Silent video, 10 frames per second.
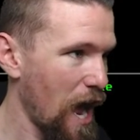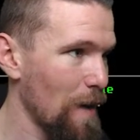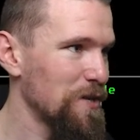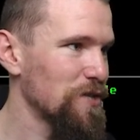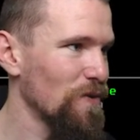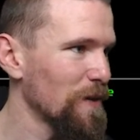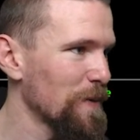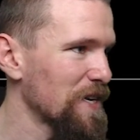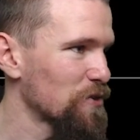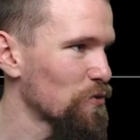I mean, surely
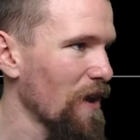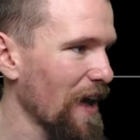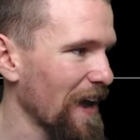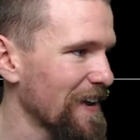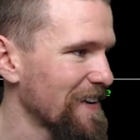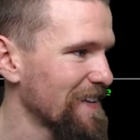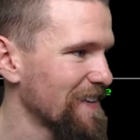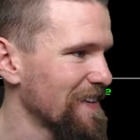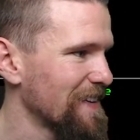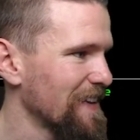we can try.
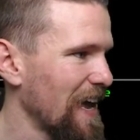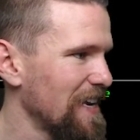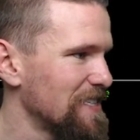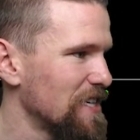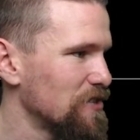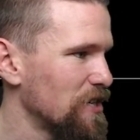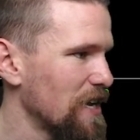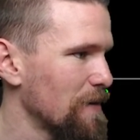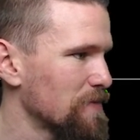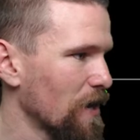
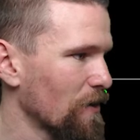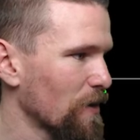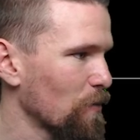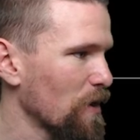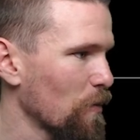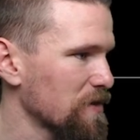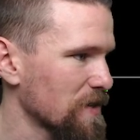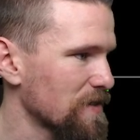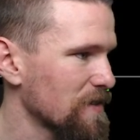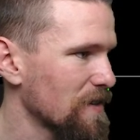ATGM turret, where was
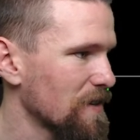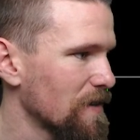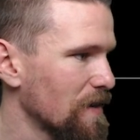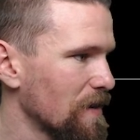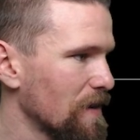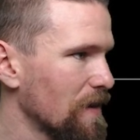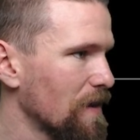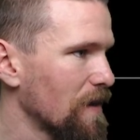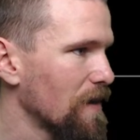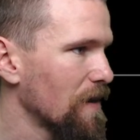it?
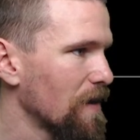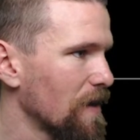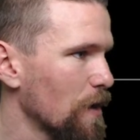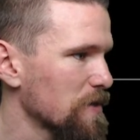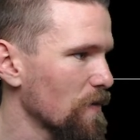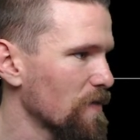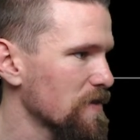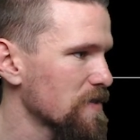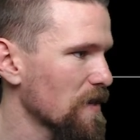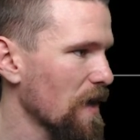It was on
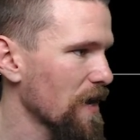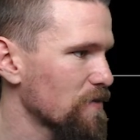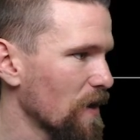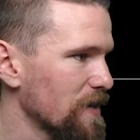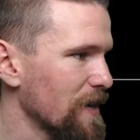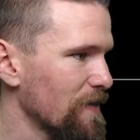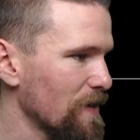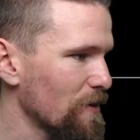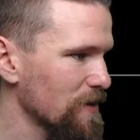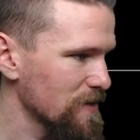this side, right? Yeah,
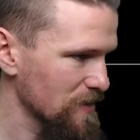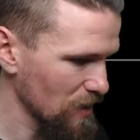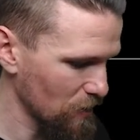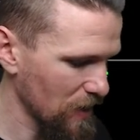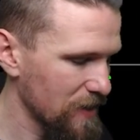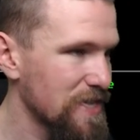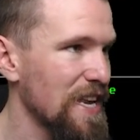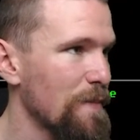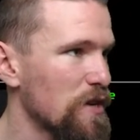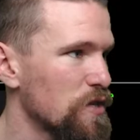there it is. Okay, it's
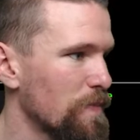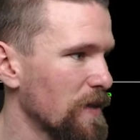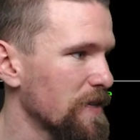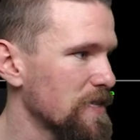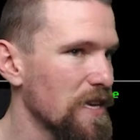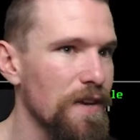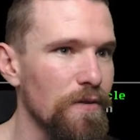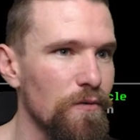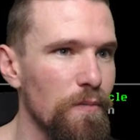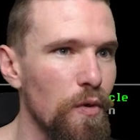damaged, but let's see.
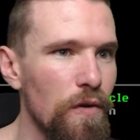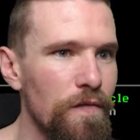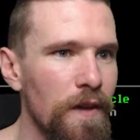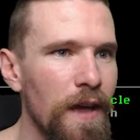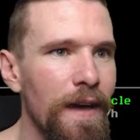Remove.